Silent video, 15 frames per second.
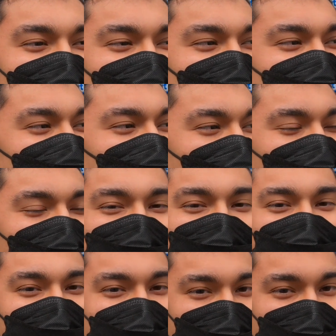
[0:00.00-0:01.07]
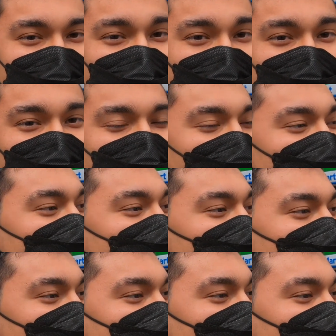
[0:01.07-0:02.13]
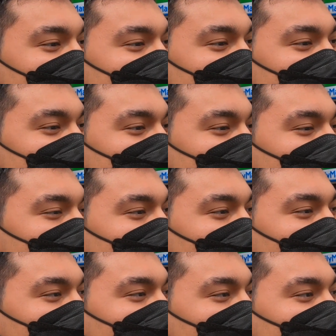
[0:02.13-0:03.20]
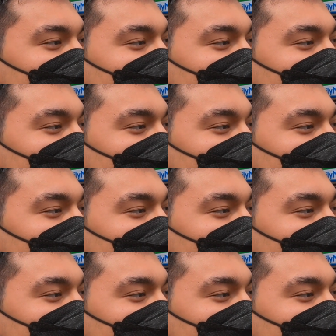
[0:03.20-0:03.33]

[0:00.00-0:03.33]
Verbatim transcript: is normally like this, but I think because my brother